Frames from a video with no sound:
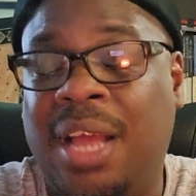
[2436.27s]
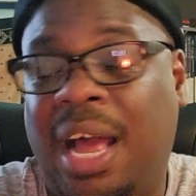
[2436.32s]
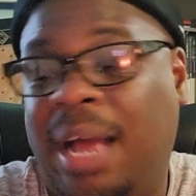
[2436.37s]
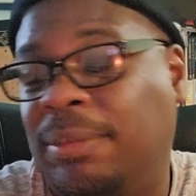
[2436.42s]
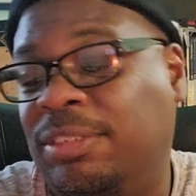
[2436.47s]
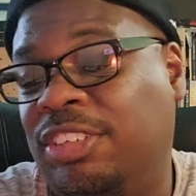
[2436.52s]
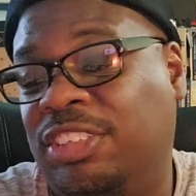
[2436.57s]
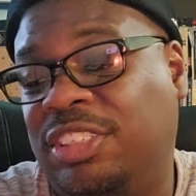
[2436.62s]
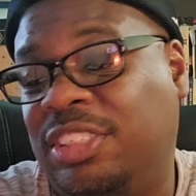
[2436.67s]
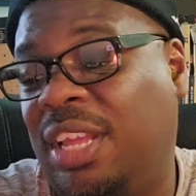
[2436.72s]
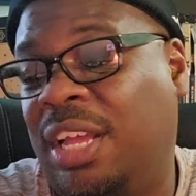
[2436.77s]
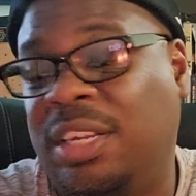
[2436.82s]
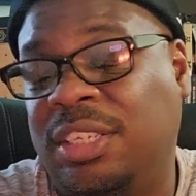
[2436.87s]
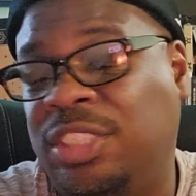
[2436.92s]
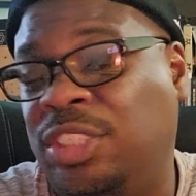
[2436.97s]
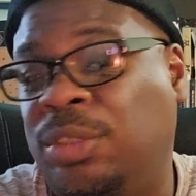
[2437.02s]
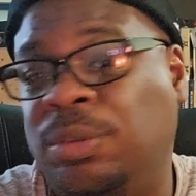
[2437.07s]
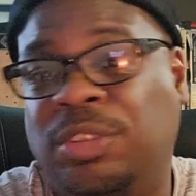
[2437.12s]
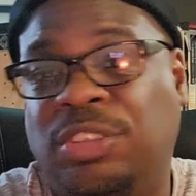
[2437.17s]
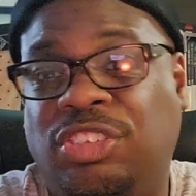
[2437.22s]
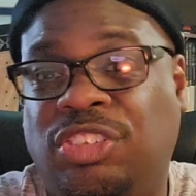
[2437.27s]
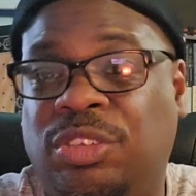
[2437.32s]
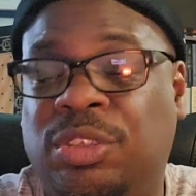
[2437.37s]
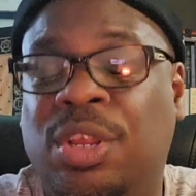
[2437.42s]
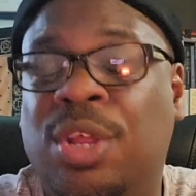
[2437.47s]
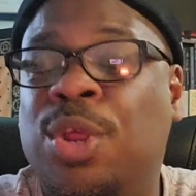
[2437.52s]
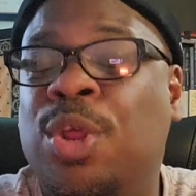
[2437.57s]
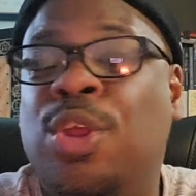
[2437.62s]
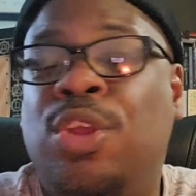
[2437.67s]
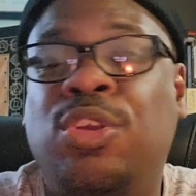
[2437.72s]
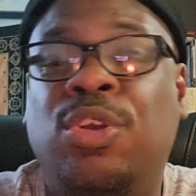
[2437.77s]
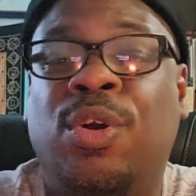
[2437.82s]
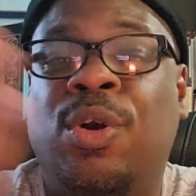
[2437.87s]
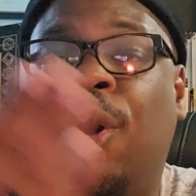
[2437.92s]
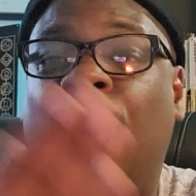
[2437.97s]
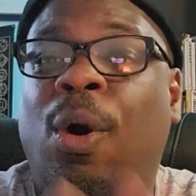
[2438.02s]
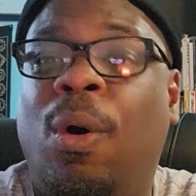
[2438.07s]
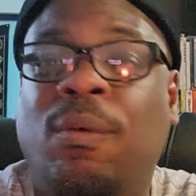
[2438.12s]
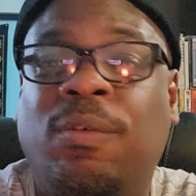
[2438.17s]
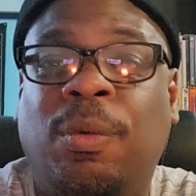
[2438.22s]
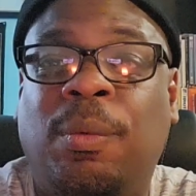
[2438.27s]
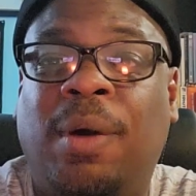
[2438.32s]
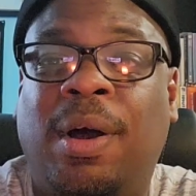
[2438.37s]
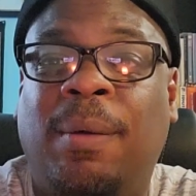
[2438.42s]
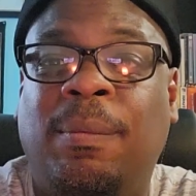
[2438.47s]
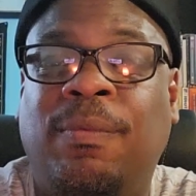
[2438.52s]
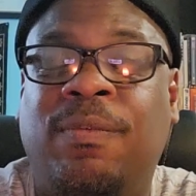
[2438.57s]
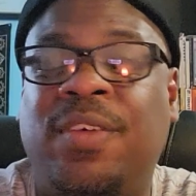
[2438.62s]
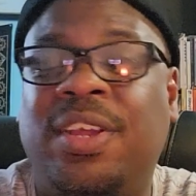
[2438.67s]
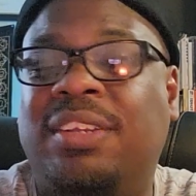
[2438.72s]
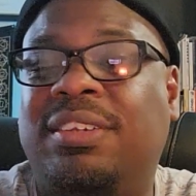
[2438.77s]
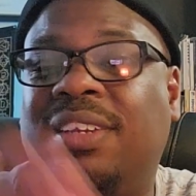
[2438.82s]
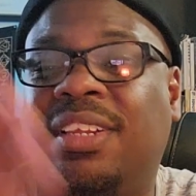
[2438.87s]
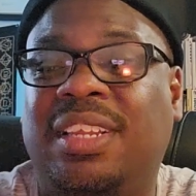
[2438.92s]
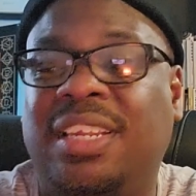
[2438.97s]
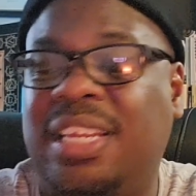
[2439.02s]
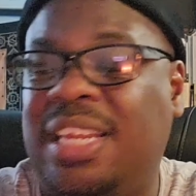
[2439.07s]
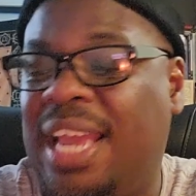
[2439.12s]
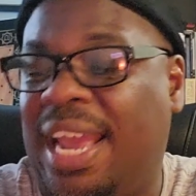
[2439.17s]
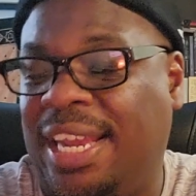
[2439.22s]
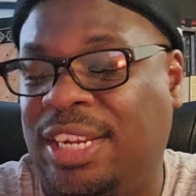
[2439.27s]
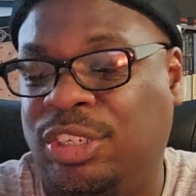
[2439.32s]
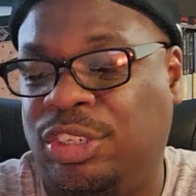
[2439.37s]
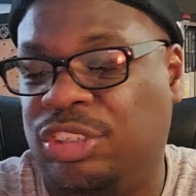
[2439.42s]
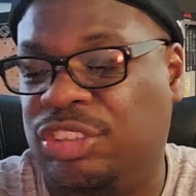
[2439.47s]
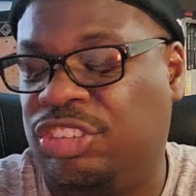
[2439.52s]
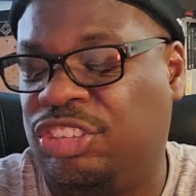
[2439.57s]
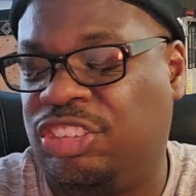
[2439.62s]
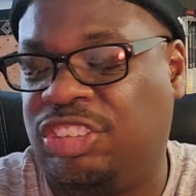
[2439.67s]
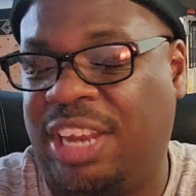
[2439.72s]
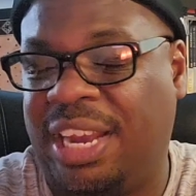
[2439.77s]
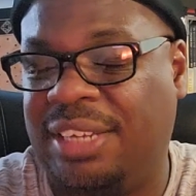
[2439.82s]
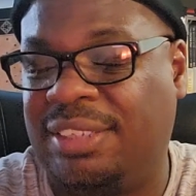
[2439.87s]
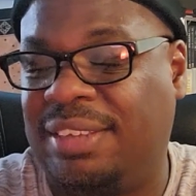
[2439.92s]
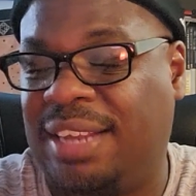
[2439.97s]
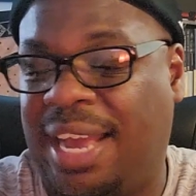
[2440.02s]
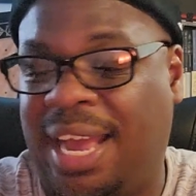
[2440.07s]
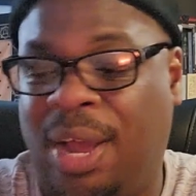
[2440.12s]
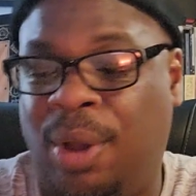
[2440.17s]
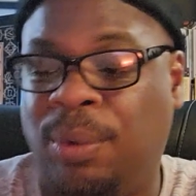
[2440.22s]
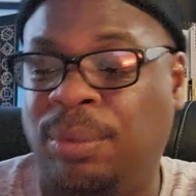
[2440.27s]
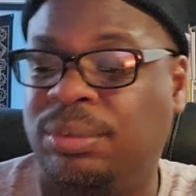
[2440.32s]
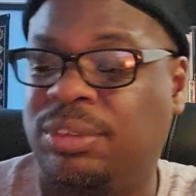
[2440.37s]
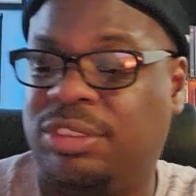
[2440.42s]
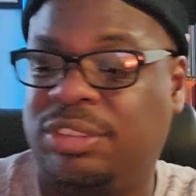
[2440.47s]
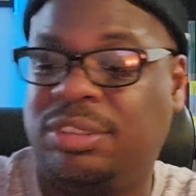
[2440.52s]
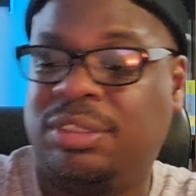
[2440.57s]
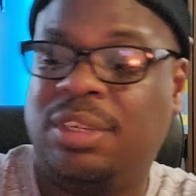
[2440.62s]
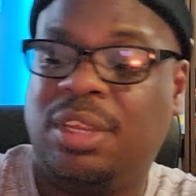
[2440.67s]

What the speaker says: I'm just telling you, you're overwhelmed physically and you're checked out